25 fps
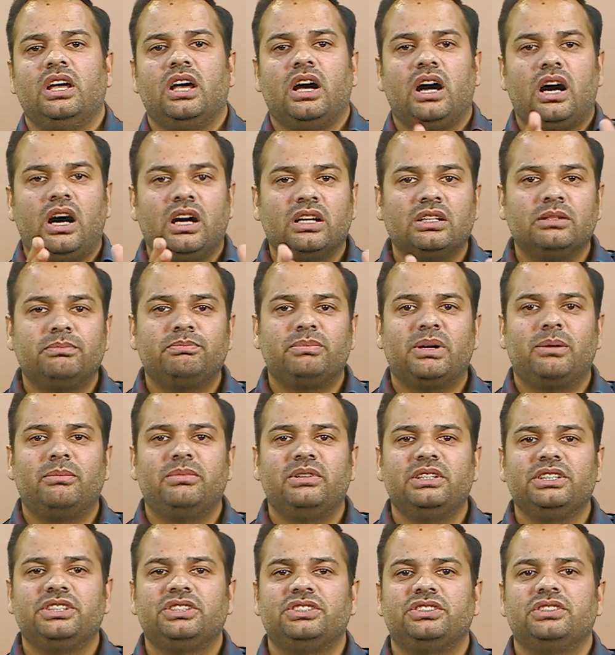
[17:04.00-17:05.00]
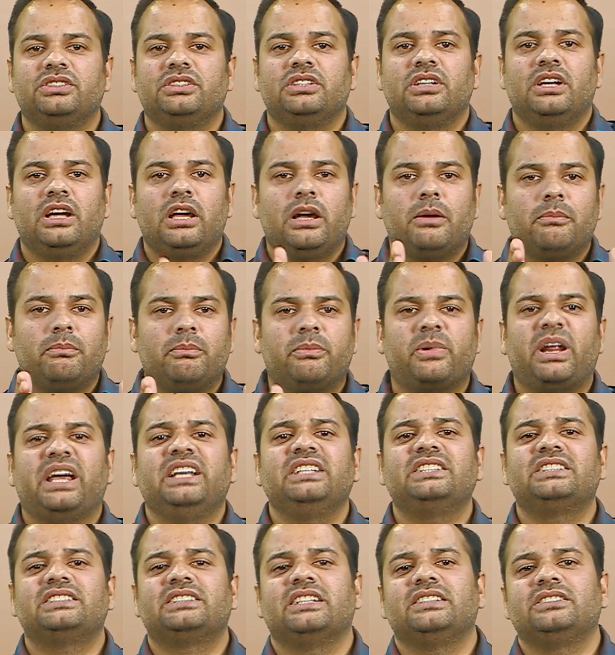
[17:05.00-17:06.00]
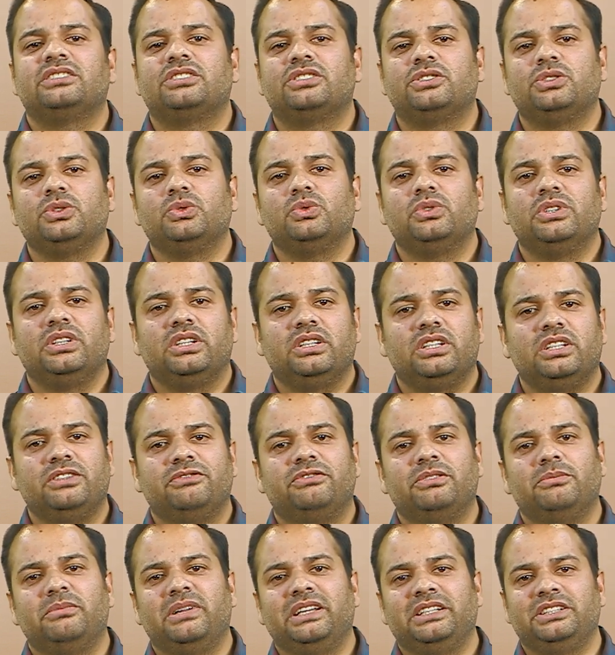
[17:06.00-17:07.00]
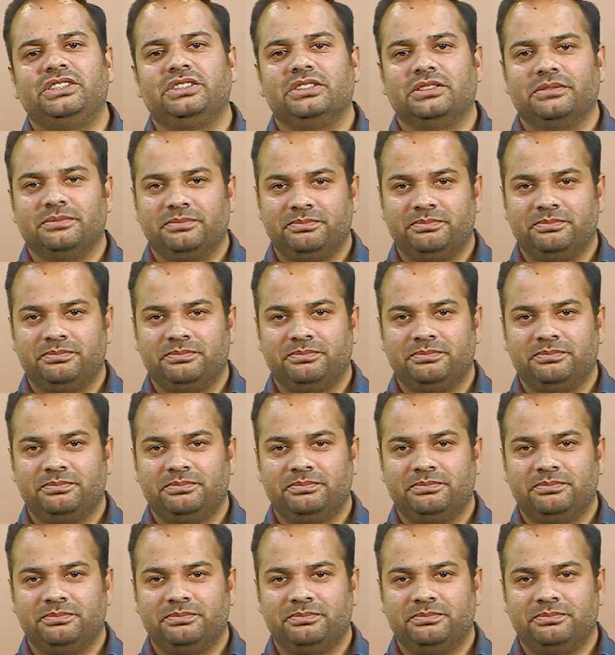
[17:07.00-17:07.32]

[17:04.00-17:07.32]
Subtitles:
unpublished price sensitive information.